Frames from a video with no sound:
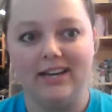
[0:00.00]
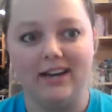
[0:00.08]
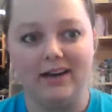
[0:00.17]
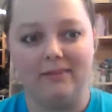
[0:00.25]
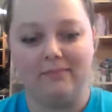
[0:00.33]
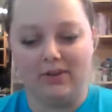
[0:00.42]

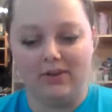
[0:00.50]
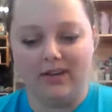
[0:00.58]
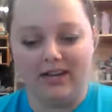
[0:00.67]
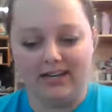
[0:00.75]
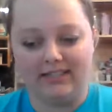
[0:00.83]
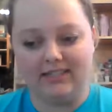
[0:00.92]
You can
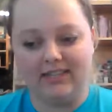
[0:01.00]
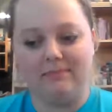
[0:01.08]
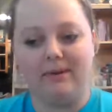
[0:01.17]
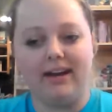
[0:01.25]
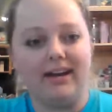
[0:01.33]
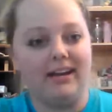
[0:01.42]
kind of see
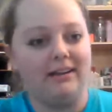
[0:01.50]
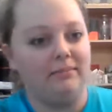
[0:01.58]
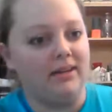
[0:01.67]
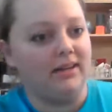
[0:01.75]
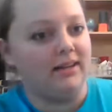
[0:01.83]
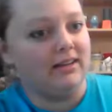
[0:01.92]
behind
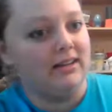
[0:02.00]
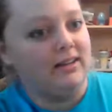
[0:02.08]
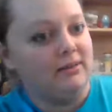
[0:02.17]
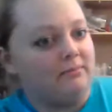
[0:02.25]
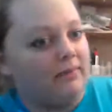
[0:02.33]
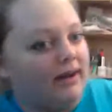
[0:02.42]
me
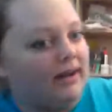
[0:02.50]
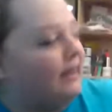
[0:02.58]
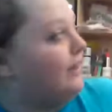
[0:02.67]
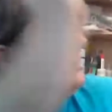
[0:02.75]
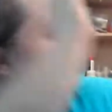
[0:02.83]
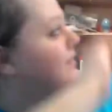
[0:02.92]

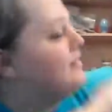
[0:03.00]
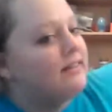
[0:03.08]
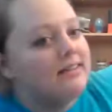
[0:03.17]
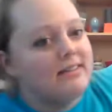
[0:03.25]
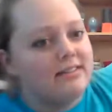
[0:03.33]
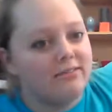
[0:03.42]
my
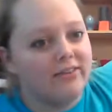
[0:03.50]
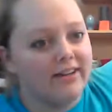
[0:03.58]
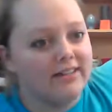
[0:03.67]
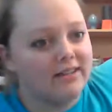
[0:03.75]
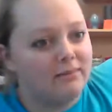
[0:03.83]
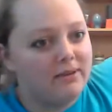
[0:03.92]

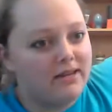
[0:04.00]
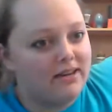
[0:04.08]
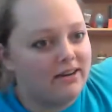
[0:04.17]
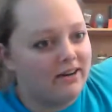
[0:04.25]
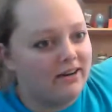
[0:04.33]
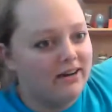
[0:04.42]
device up
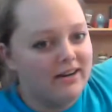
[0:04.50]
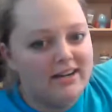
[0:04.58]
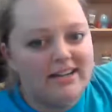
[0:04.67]
here.